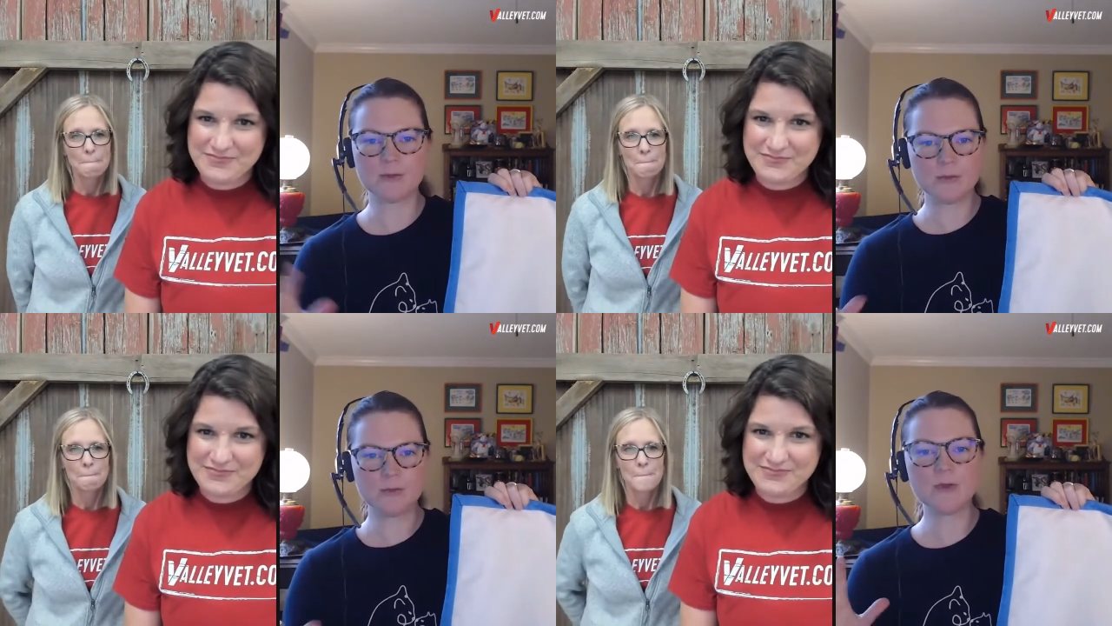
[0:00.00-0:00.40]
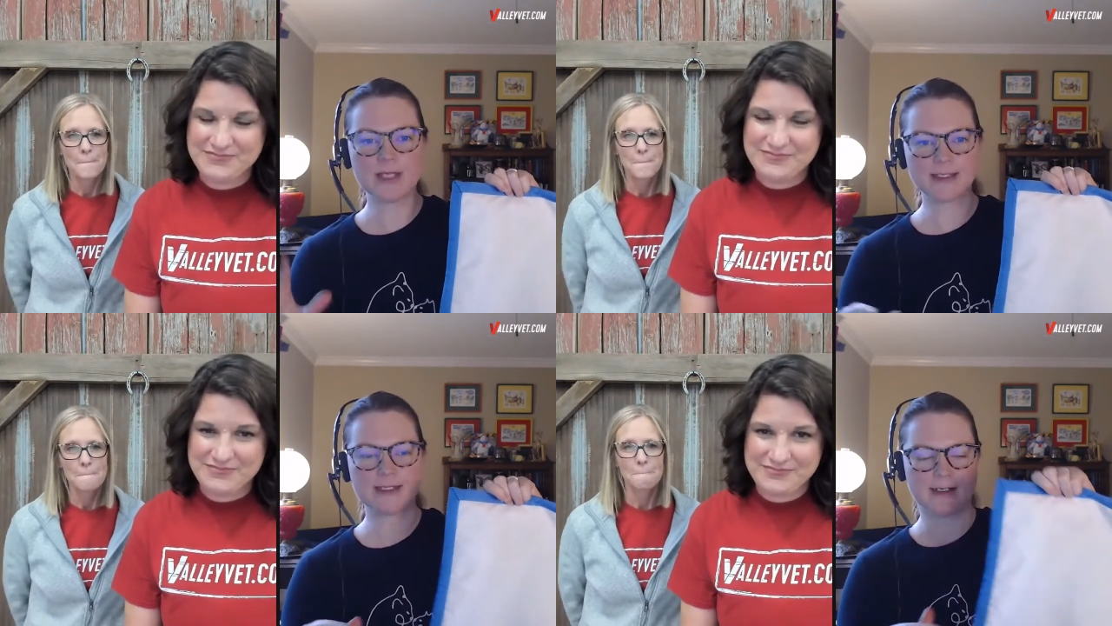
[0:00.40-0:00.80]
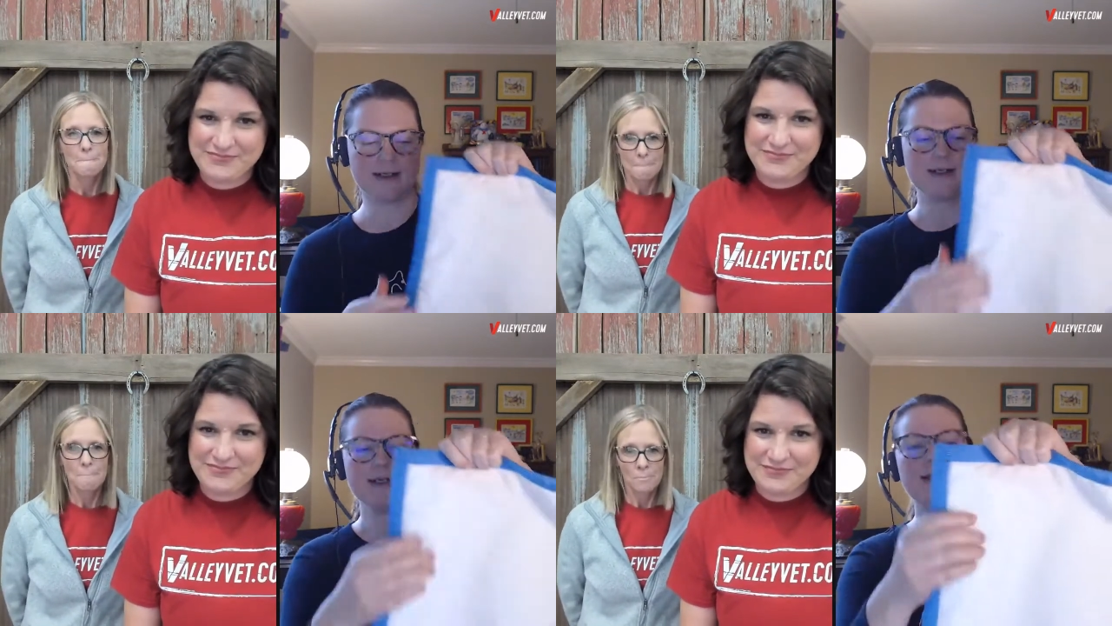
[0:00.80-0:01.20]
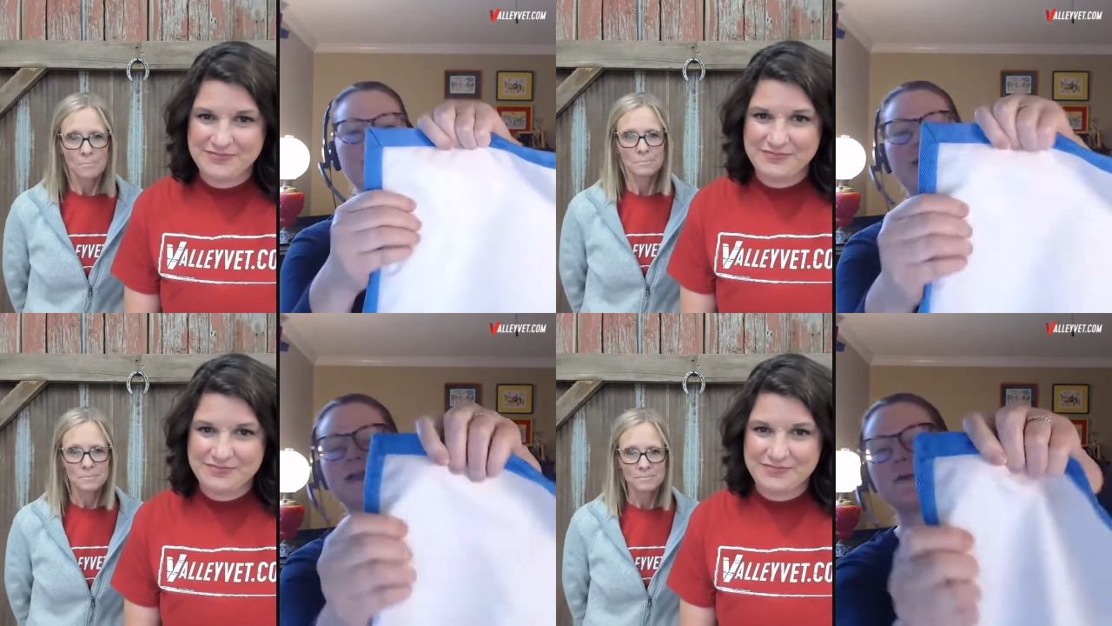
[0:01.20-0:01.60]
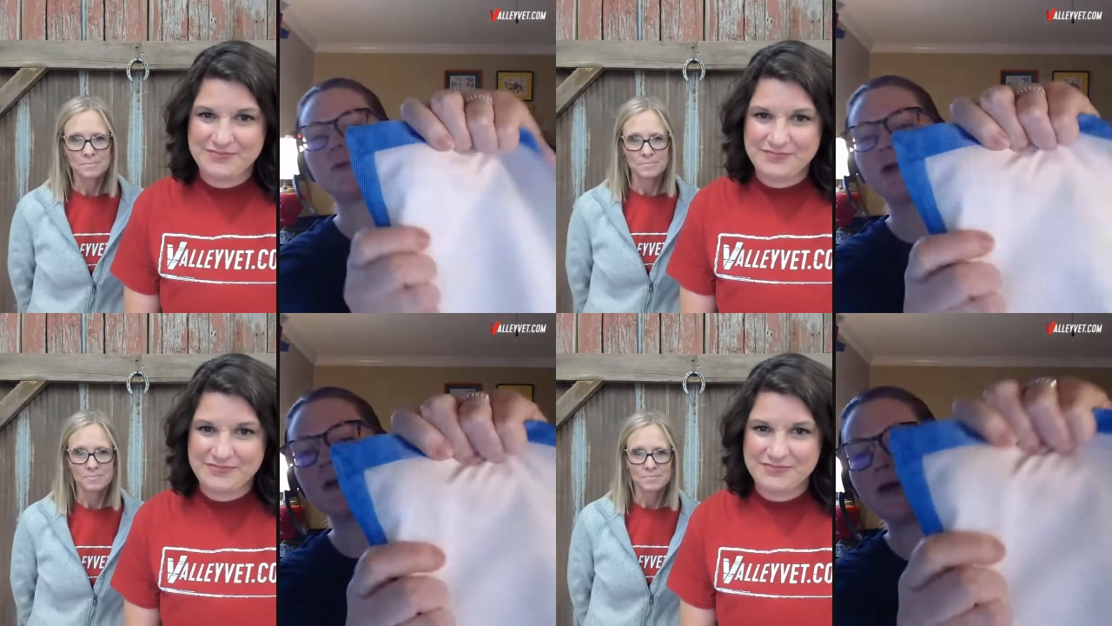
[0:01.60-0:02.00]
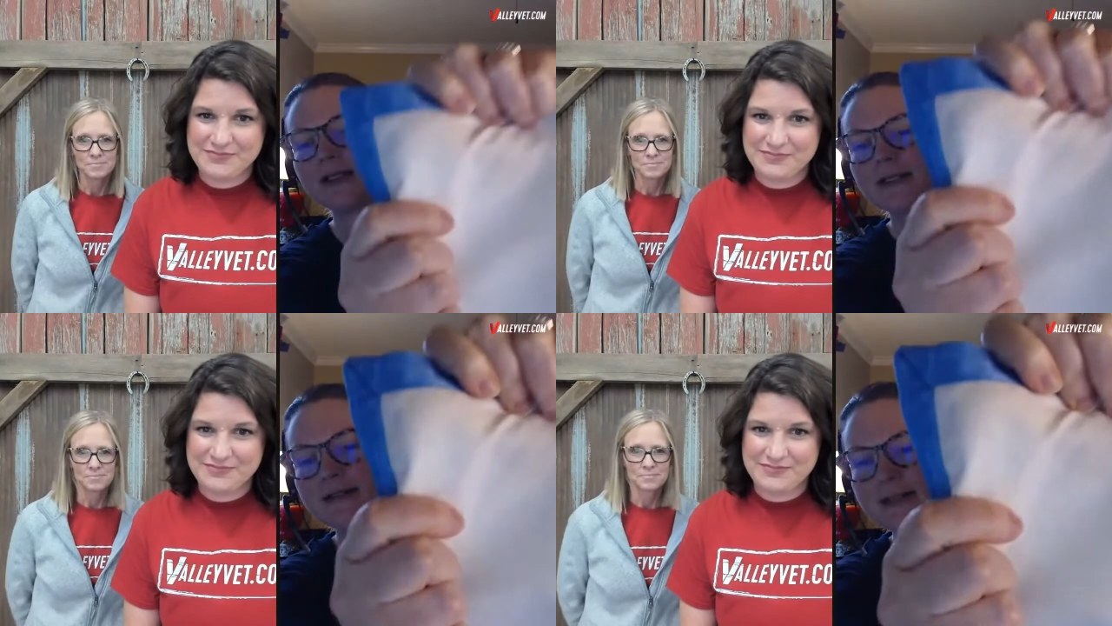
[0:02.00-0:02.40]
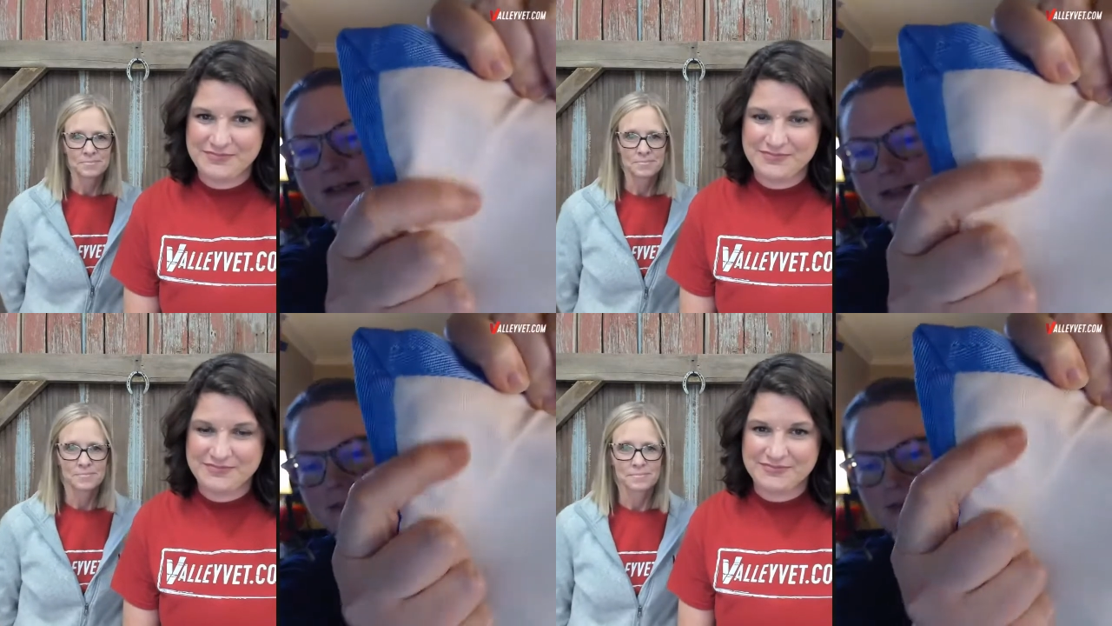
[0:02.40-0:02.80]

Speaker 1: We'll, we'll get there. But what I want you to see on this